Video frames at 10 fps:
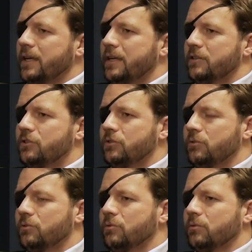
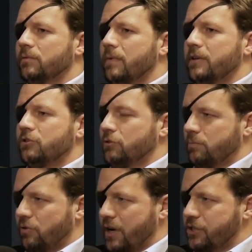into
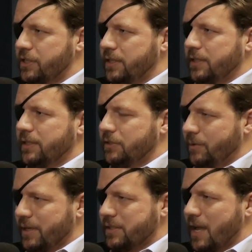depression and
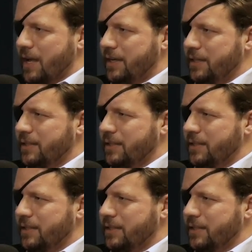into anxiety,